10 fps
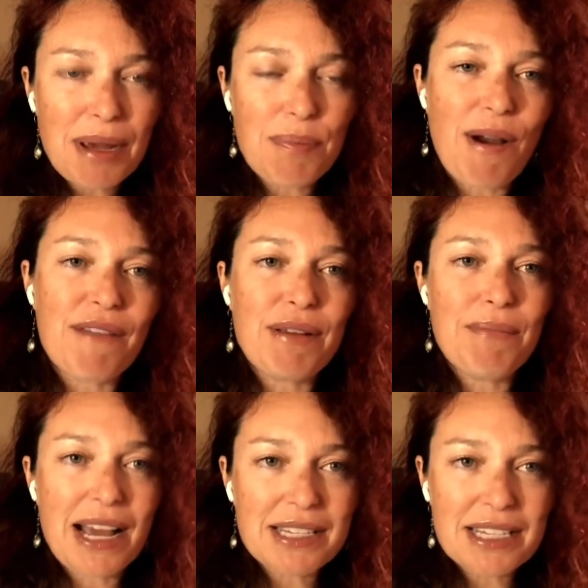me a private
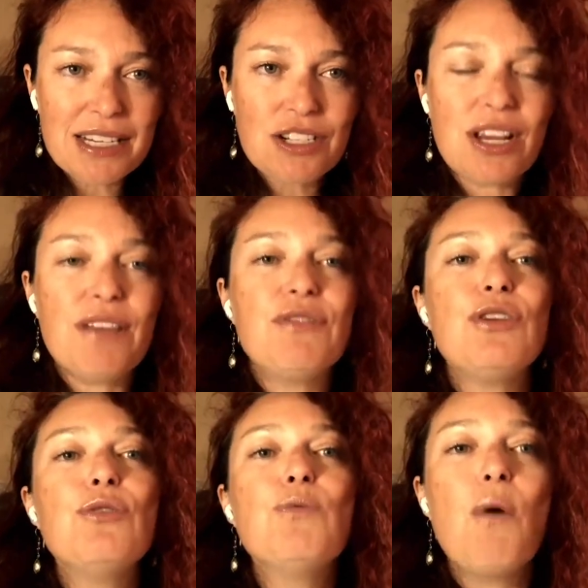message if
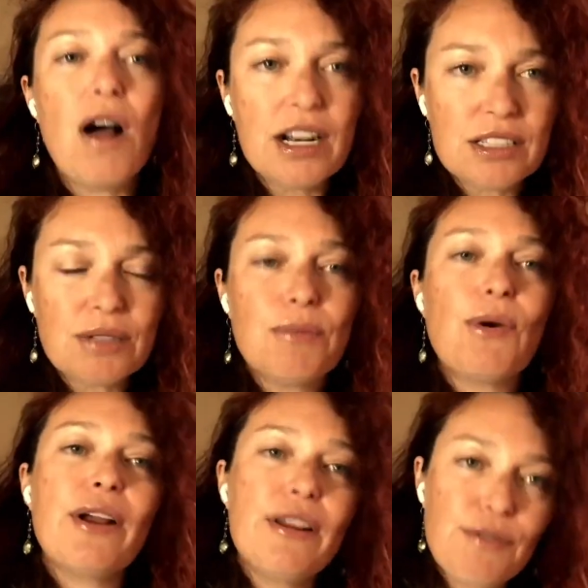you want
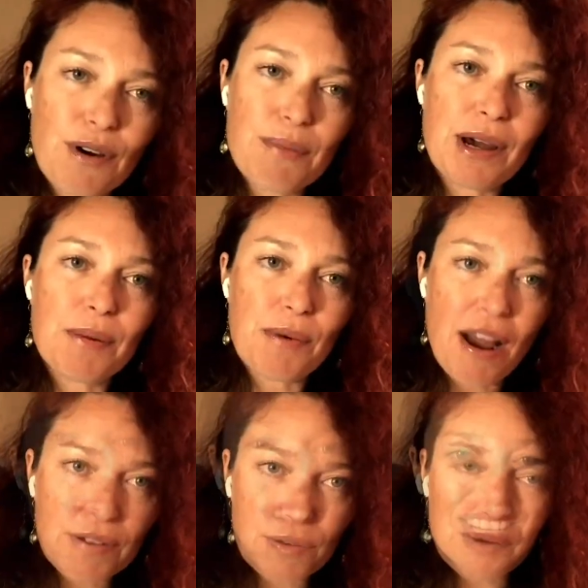more info about a
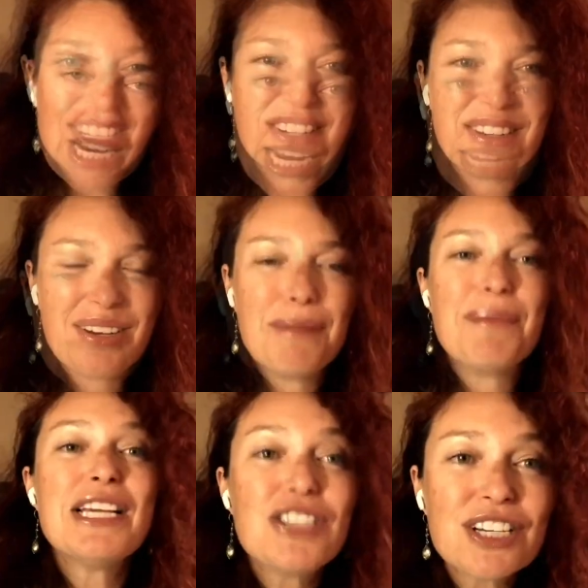private reading.
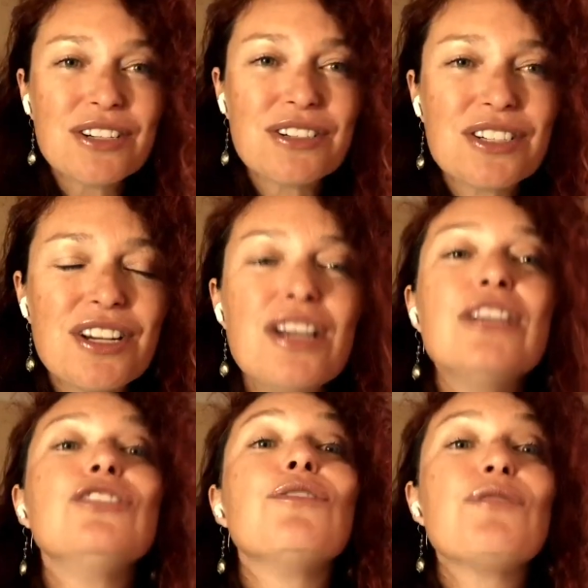Beijinhos.
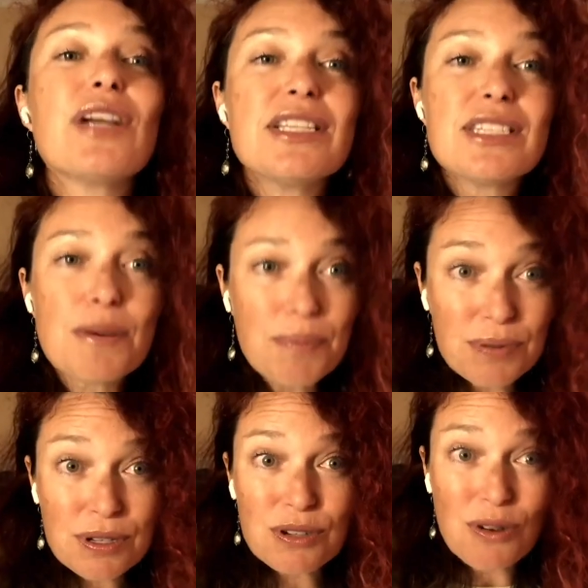Don't forget
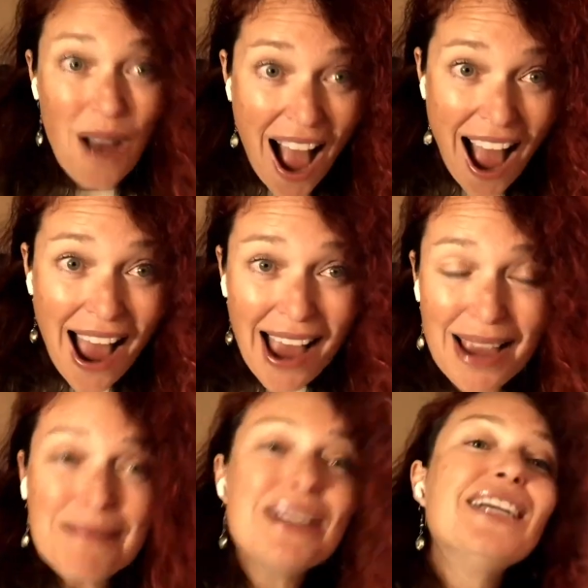
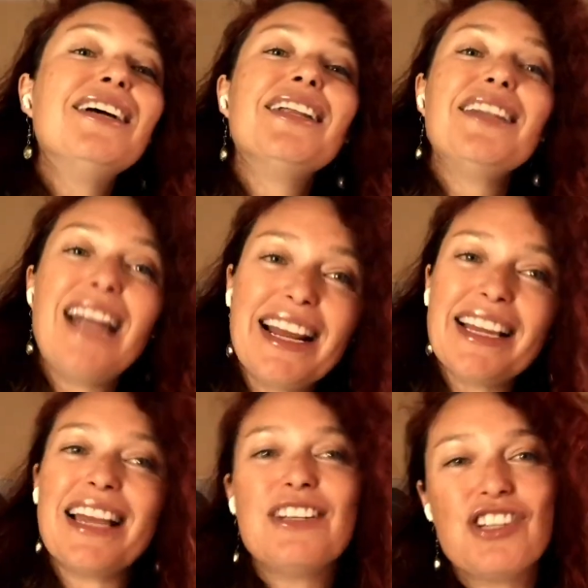subscribe,
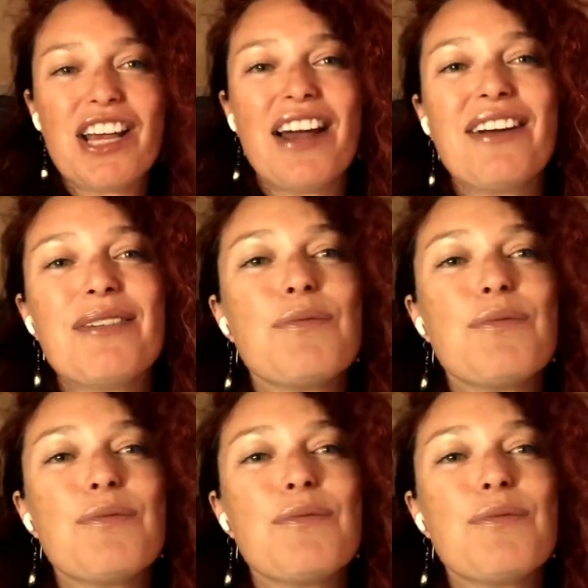like, and share.